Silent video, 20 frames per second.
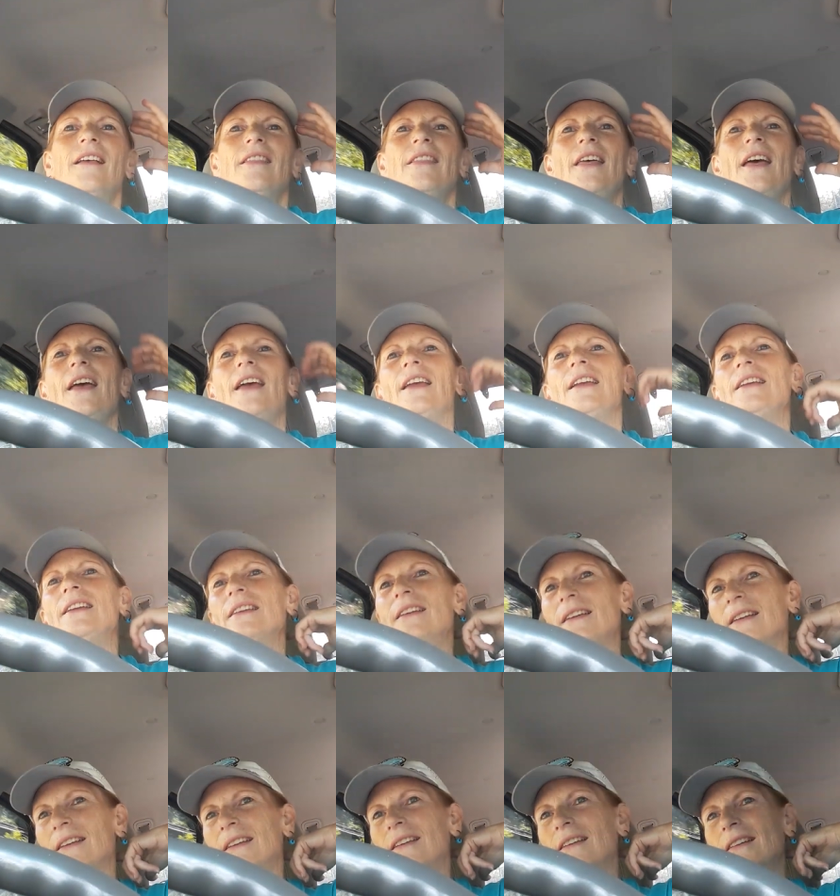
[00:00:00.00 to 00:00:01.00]
they
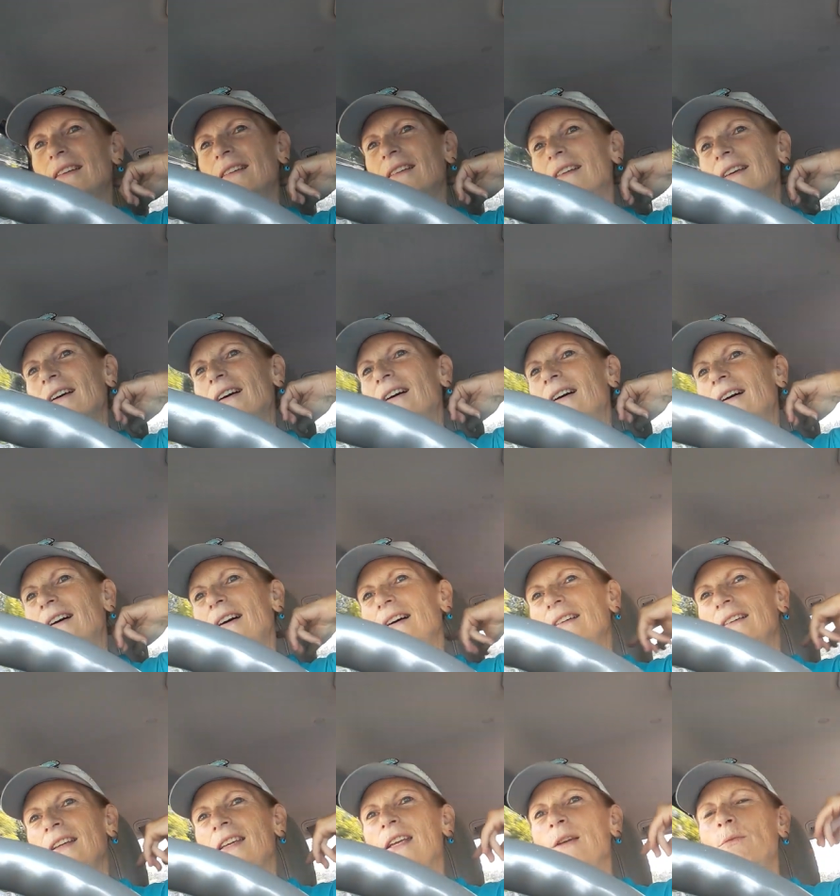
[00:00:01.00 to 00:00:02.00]

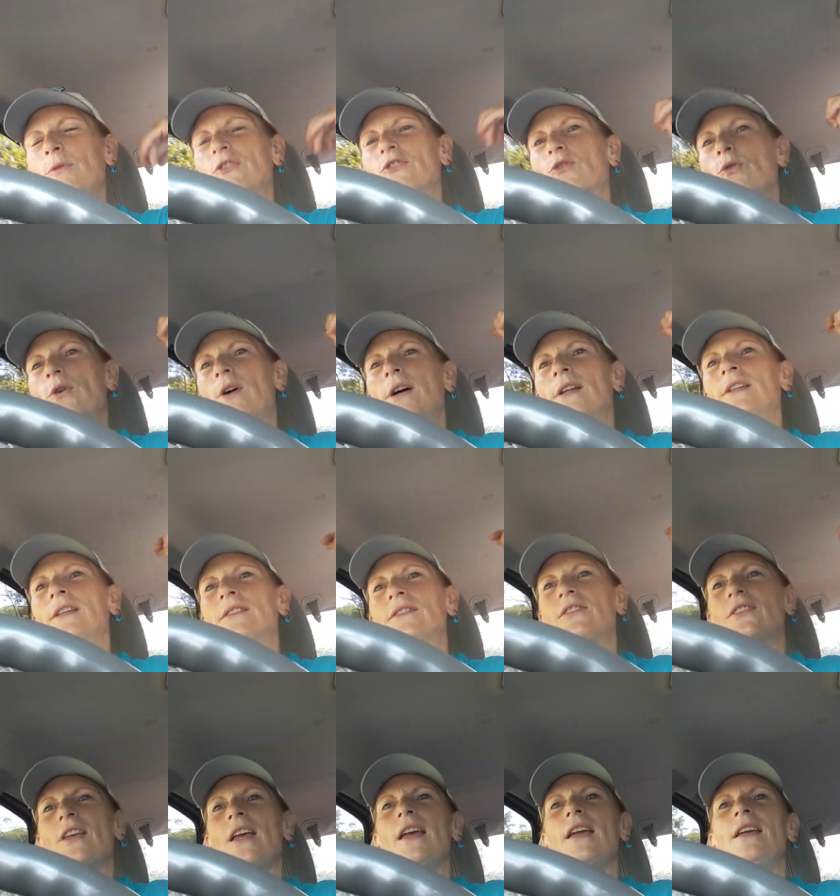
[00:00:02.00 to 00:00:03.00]
uh, he was on and
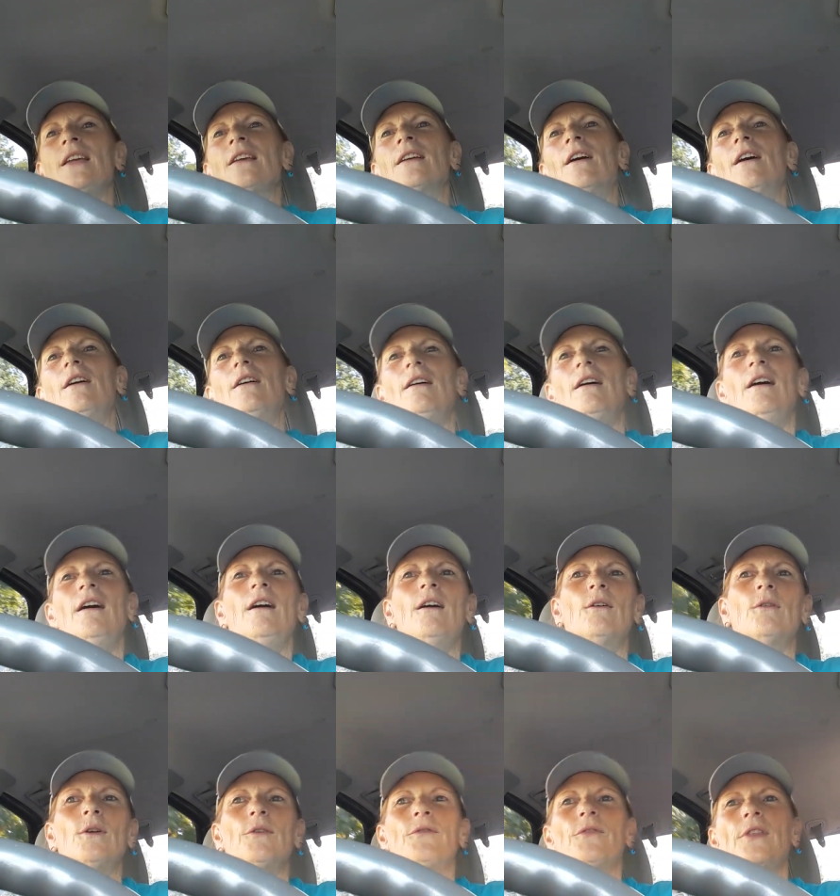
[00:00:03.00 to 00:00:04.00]
saying,
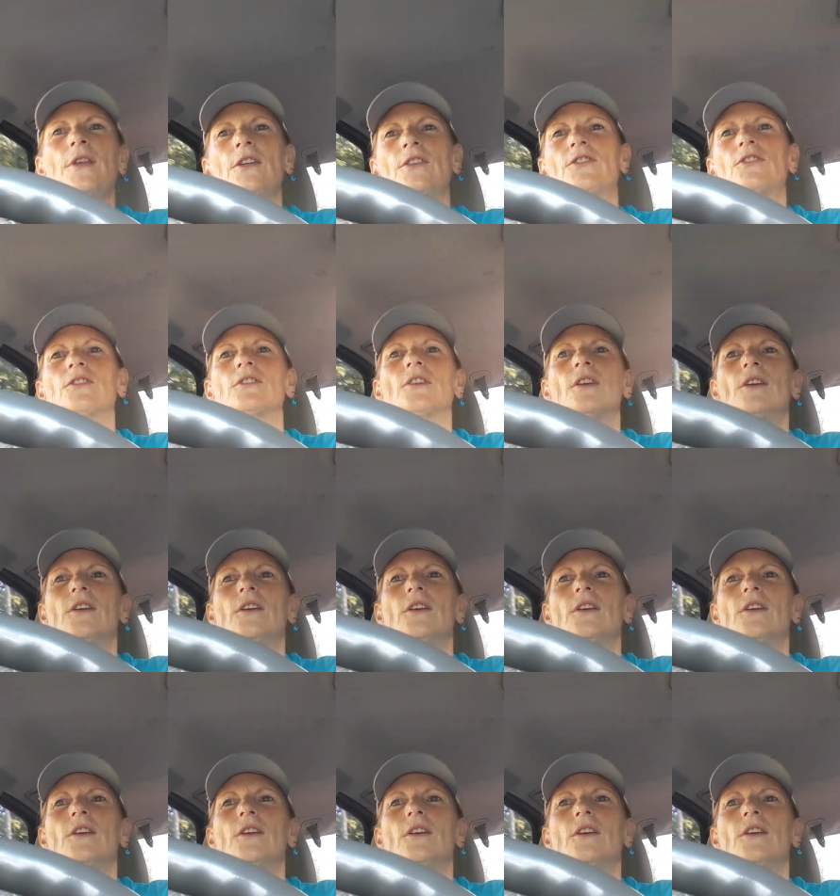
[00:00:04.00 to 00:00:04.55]
oh, if this